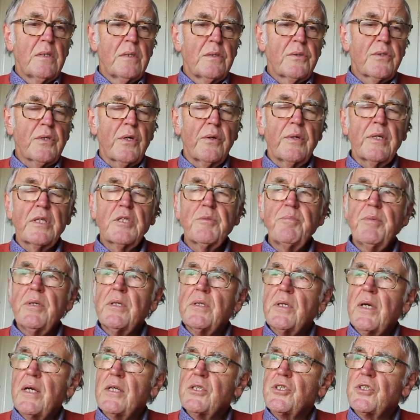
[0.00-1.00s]
So
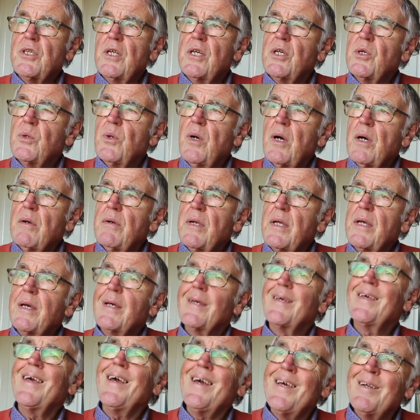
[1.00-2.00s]
experiential inquiry,
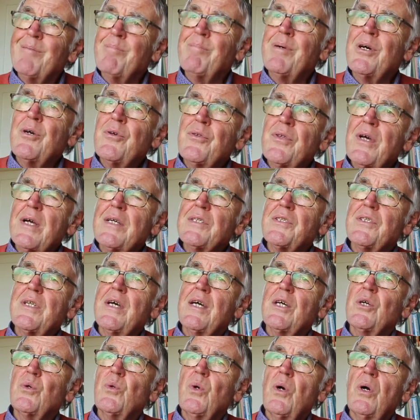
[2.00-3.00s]
again, both has
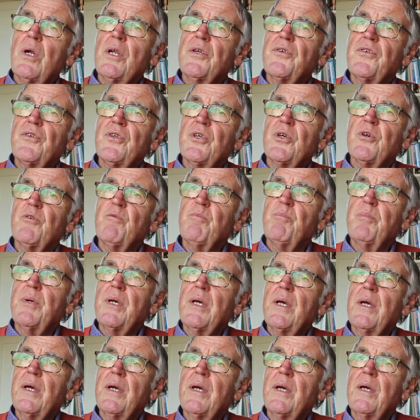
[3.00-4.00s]
that quality of
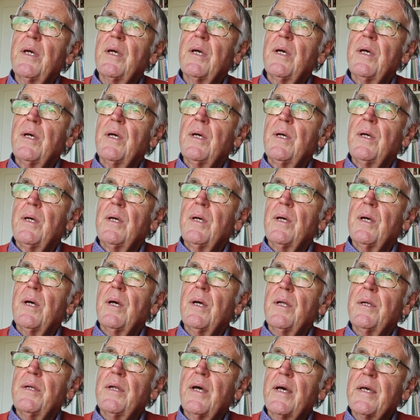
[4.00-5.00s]
being
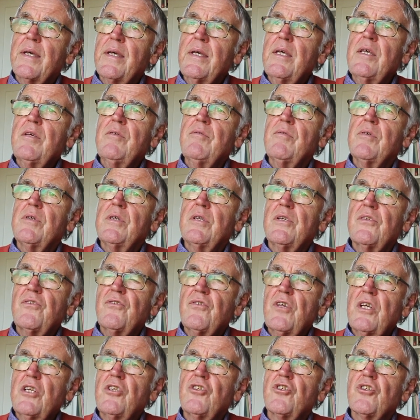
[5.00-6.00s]
naive and
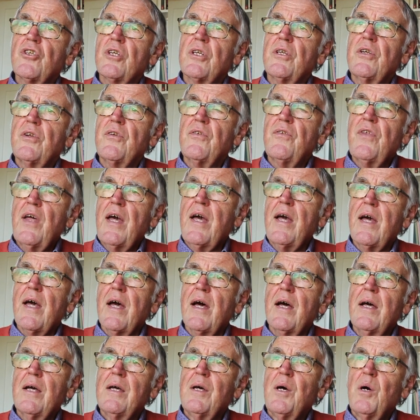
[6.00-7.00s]
essential and
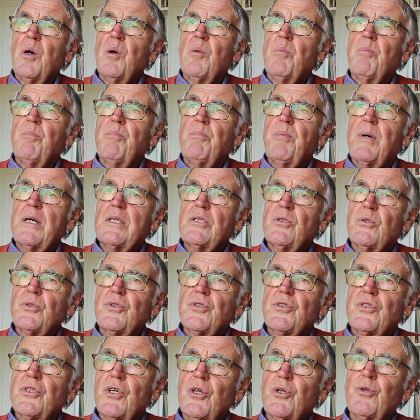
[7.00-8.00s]
there, but
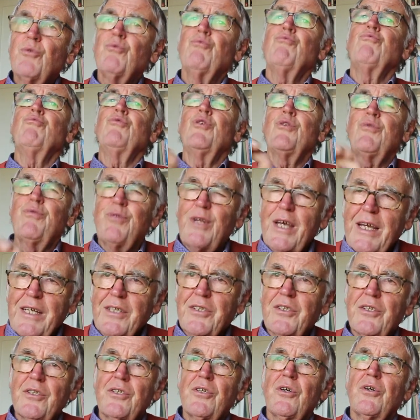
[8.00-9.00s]
also
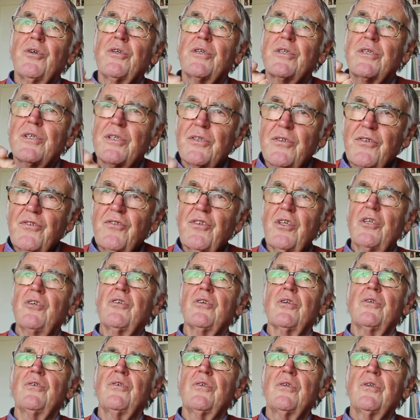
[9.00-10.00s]
reflected on,
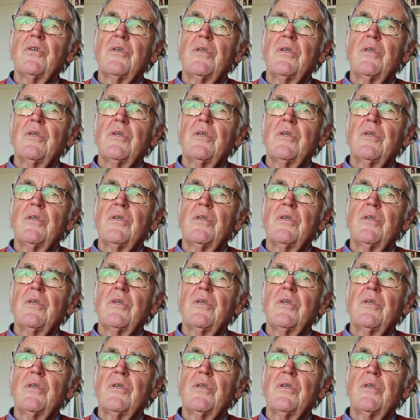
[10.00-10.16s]
considered,